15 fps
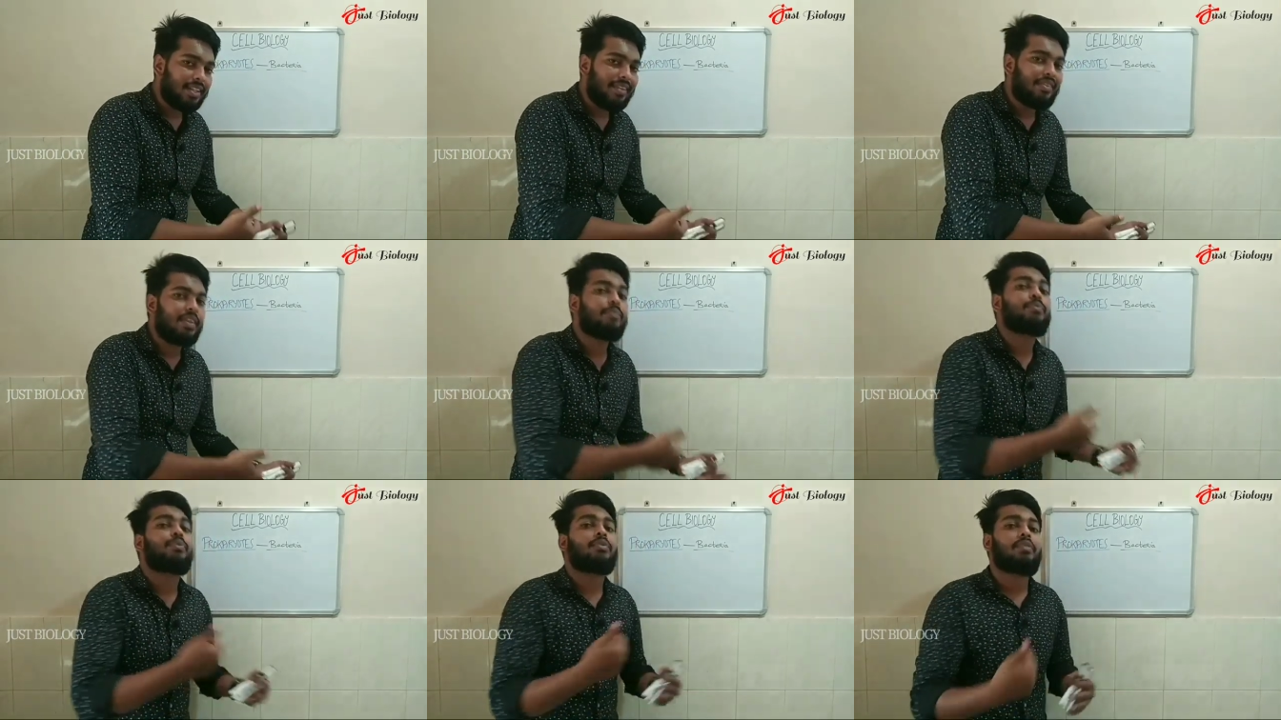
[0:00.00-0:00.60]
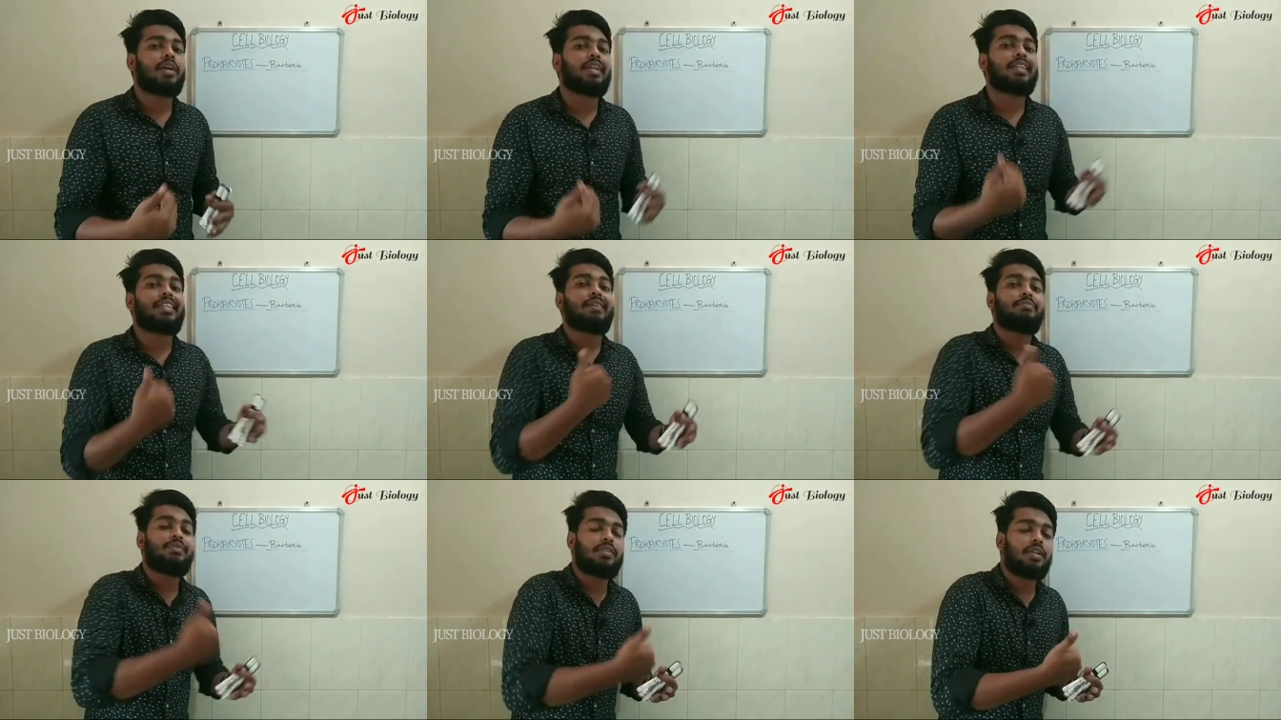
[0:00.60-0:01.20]
they will protect
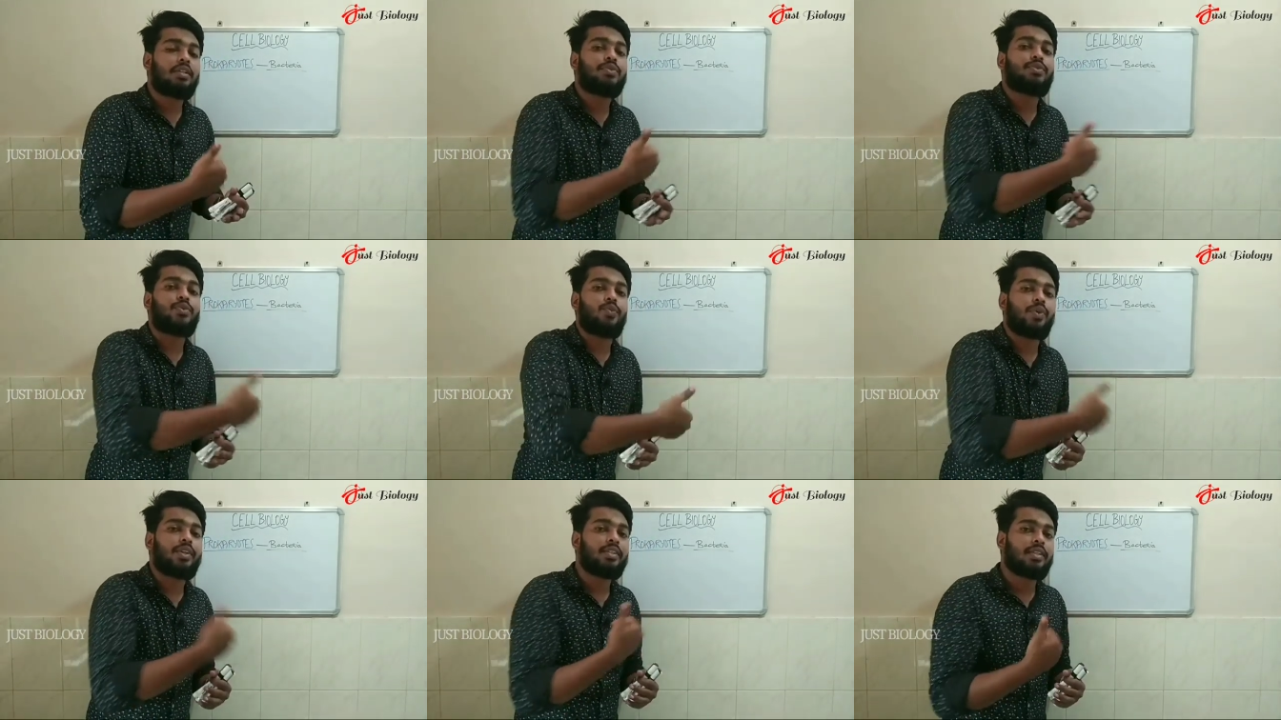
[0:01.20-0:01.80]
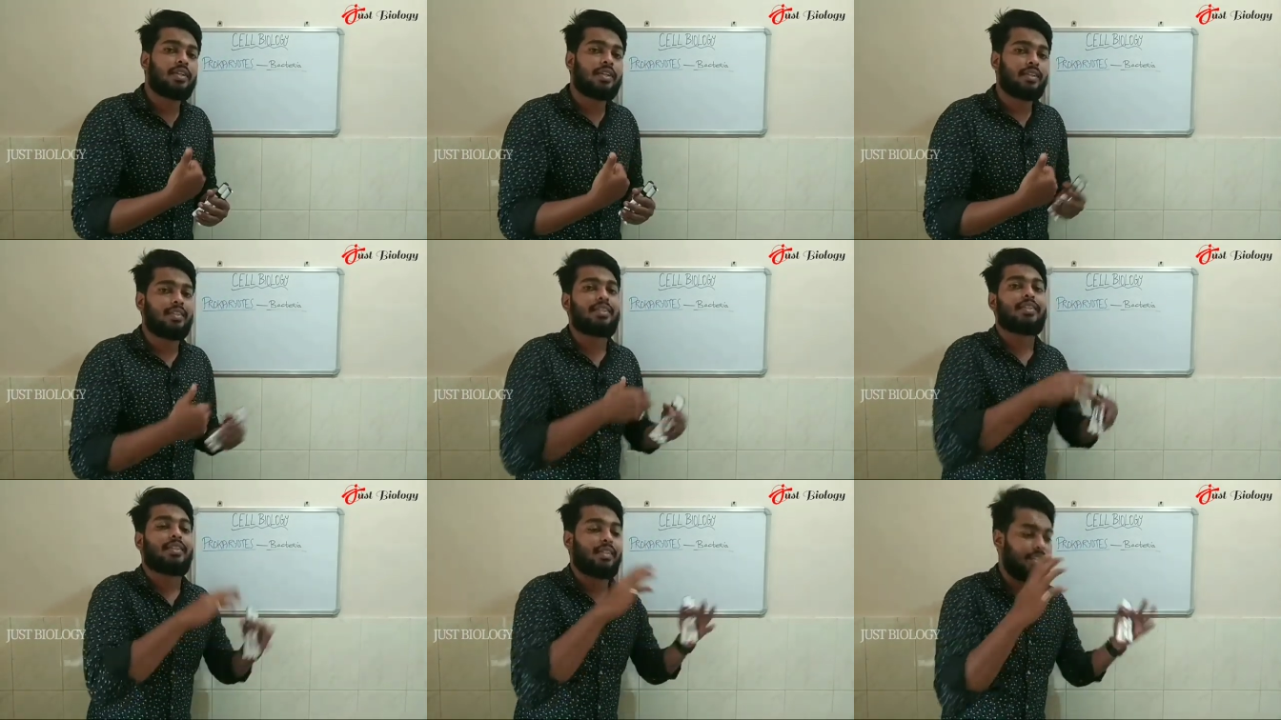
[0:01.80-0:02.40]
themselves with
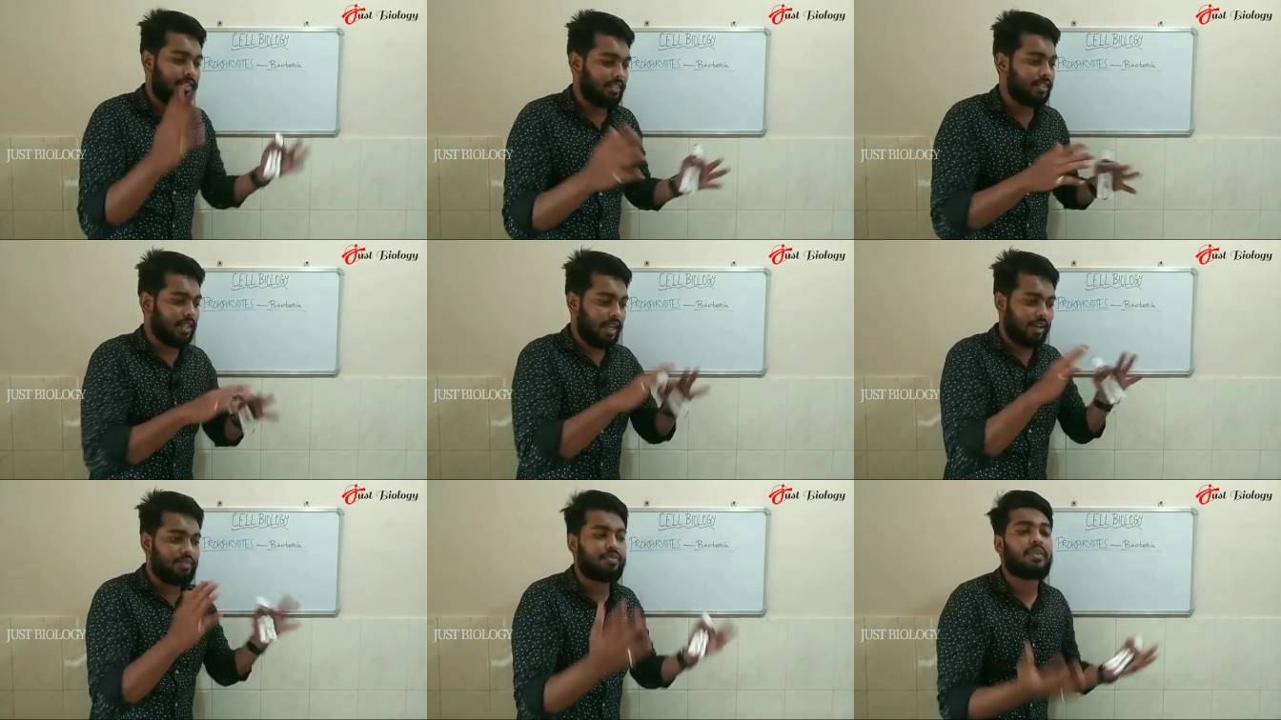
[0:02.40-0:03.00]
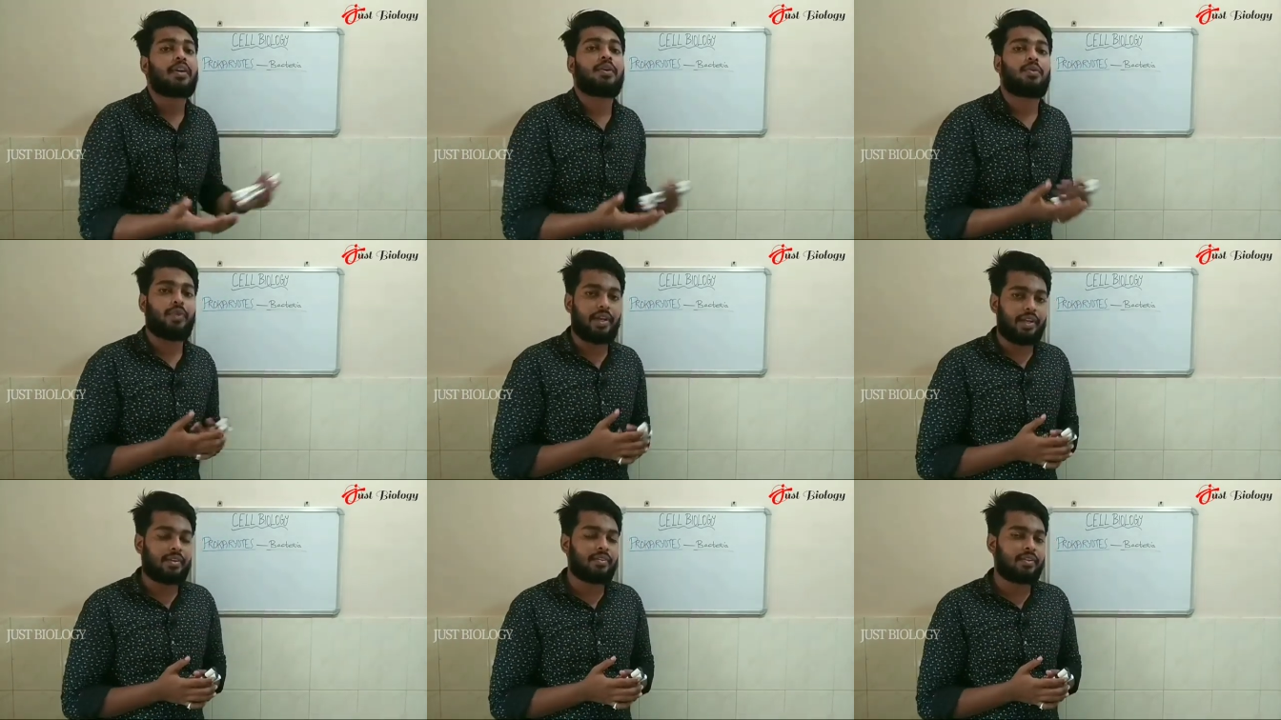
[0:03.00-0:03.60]
this kind of
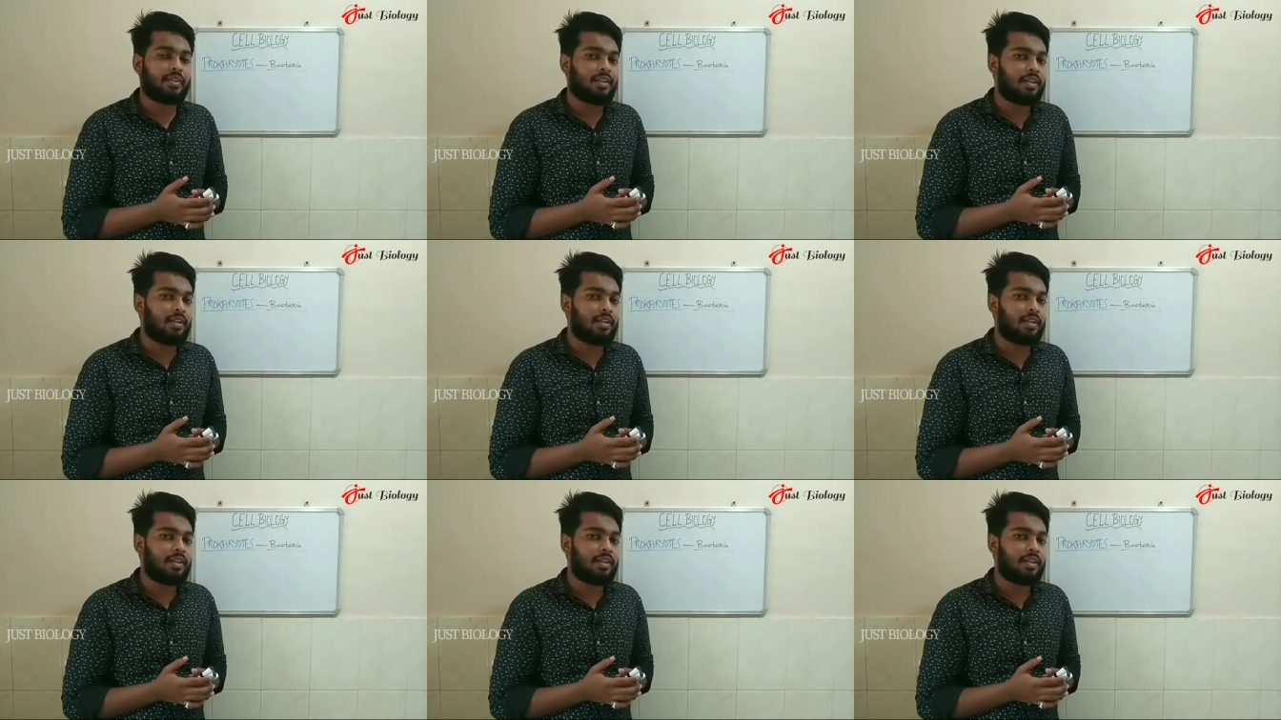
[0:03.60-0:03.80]
covering.